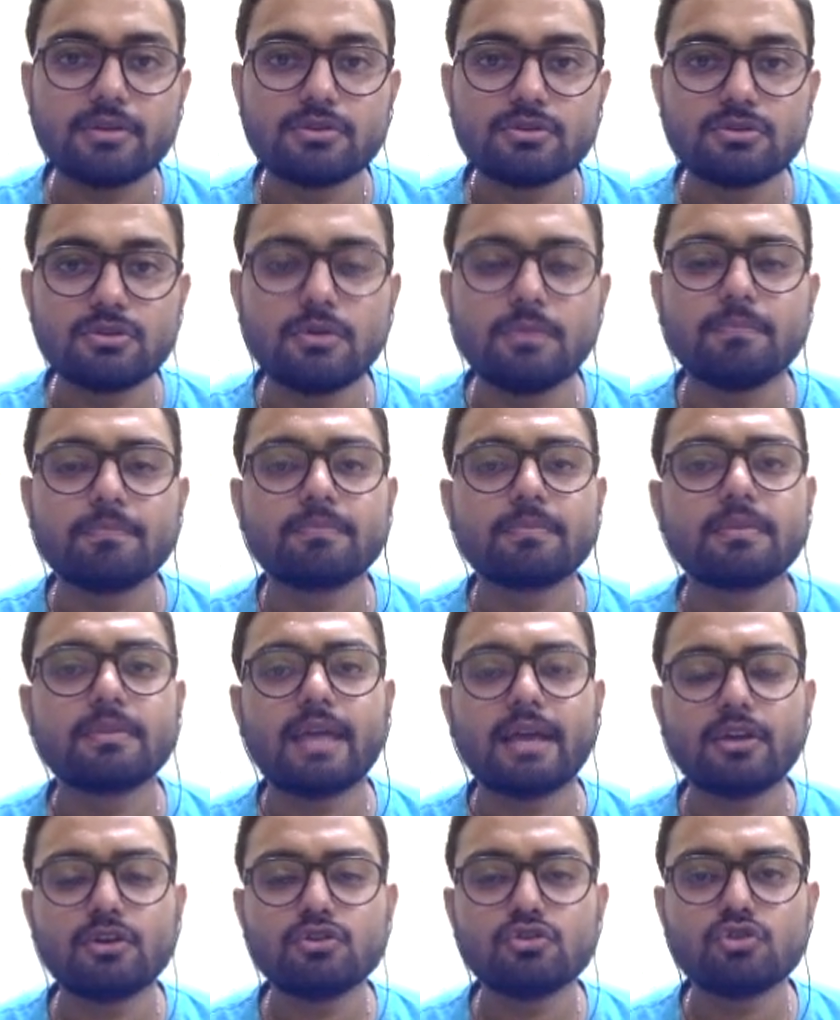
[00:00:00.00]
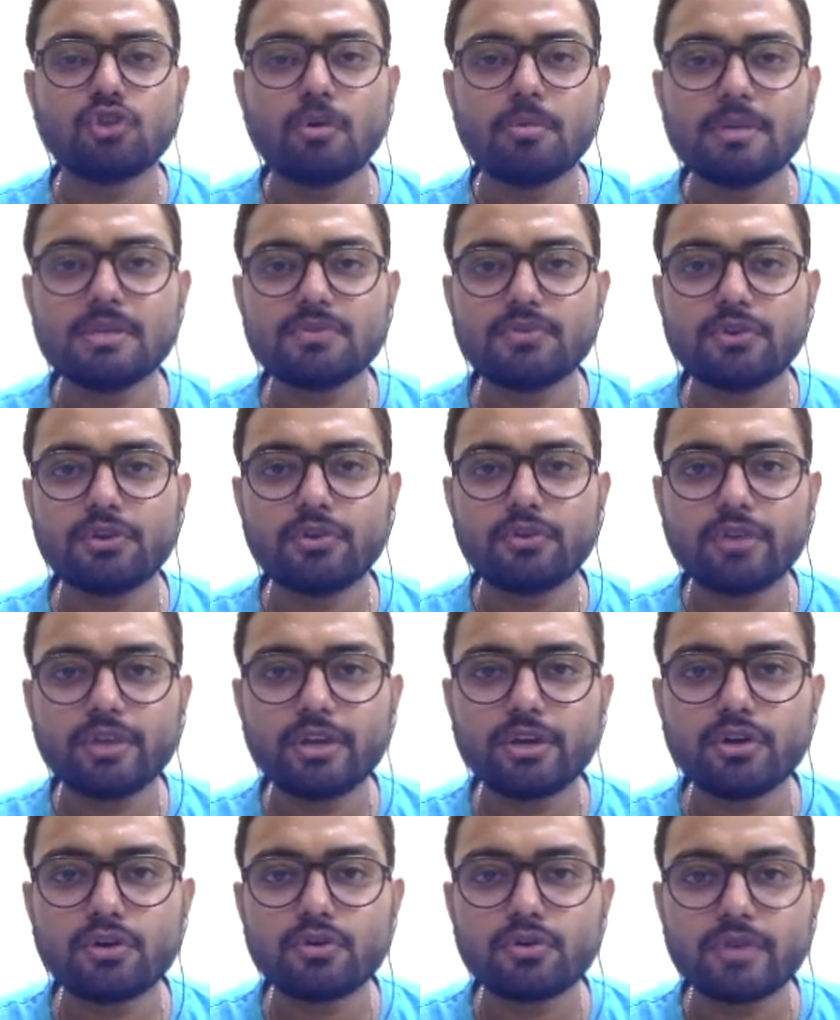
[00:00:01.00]
So thank you so much for tuning
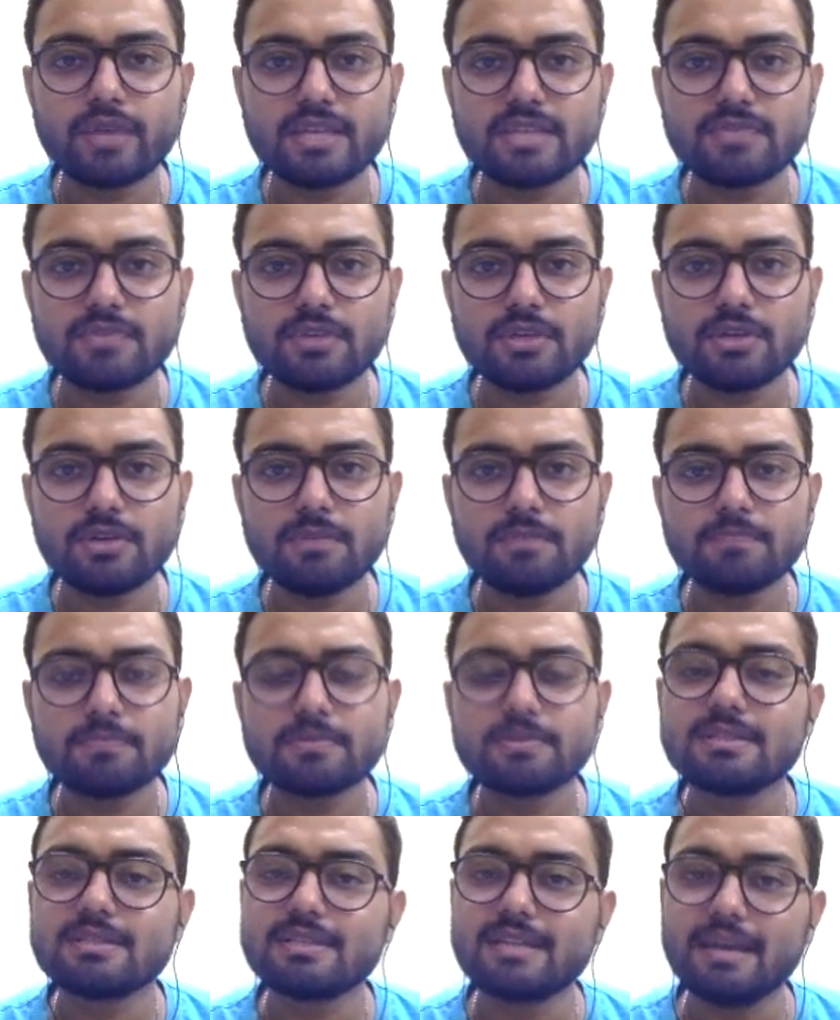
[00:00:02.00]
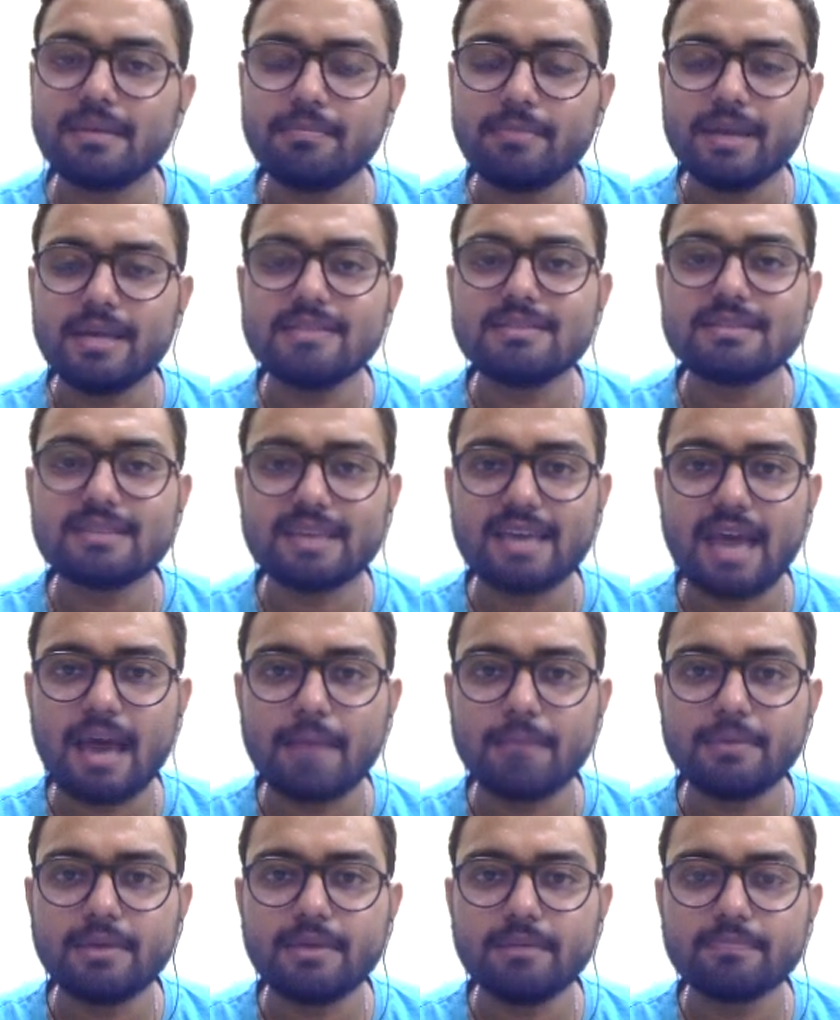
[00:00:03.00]
into today's video. Stay blessed, stay
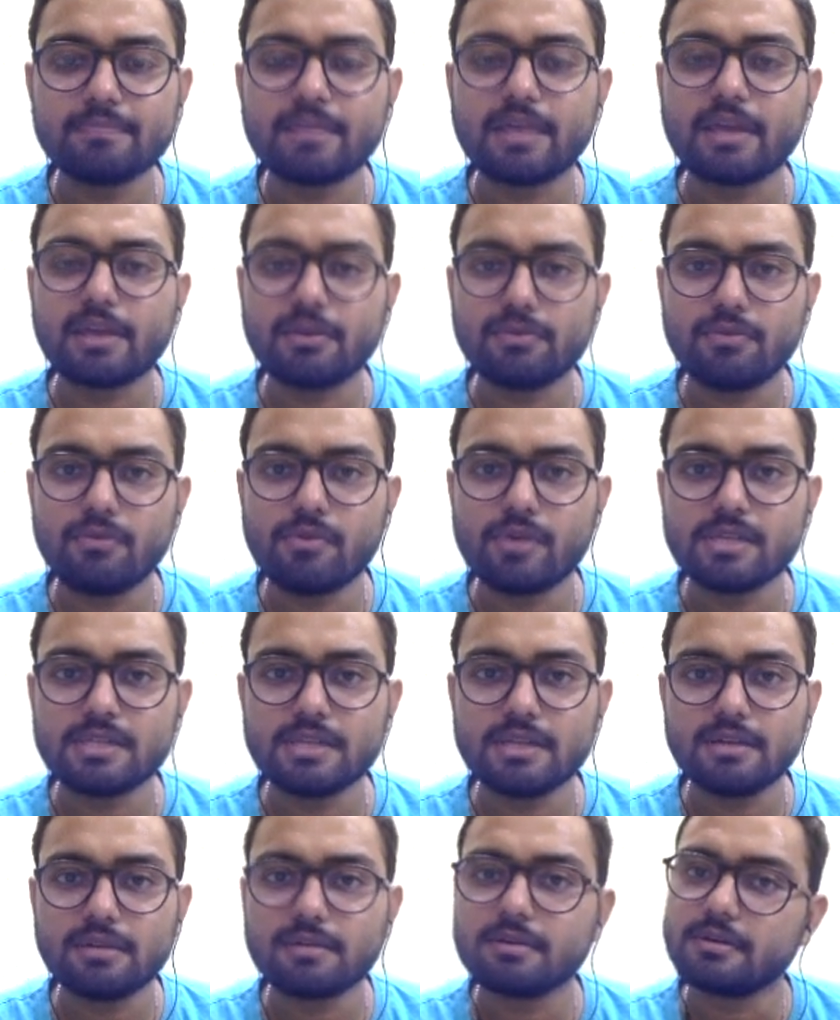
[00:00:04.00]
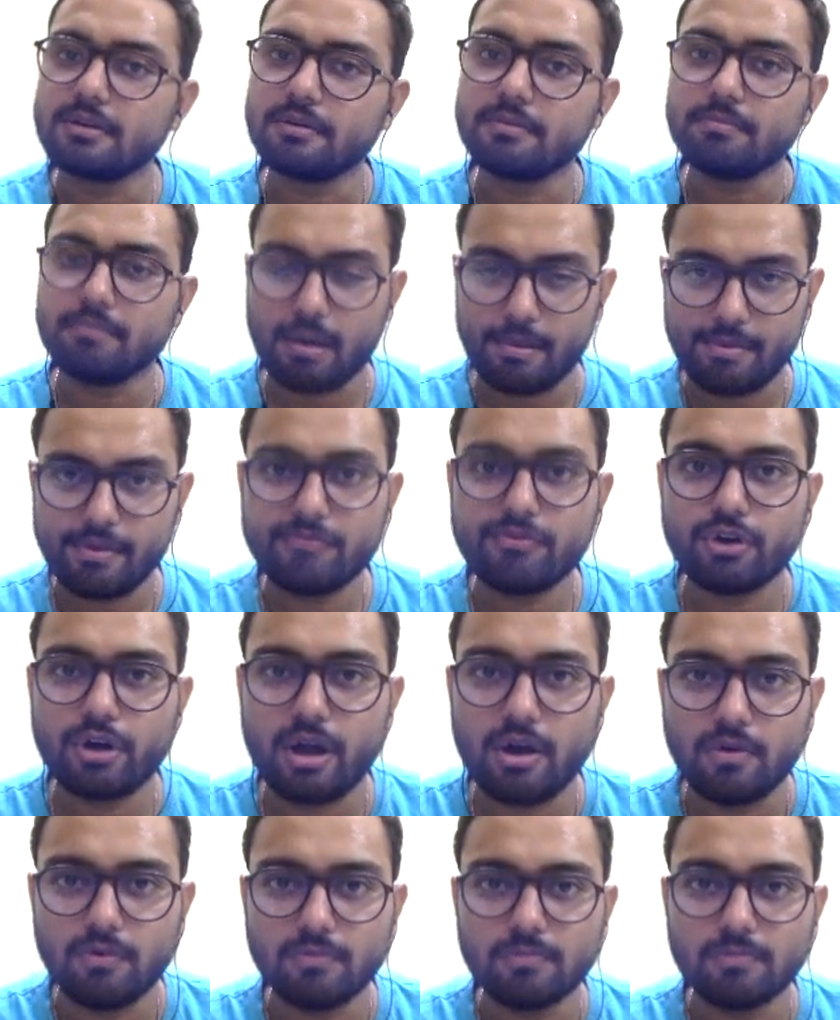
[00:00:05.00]
happy. Thank you for watching. Bye bye for now.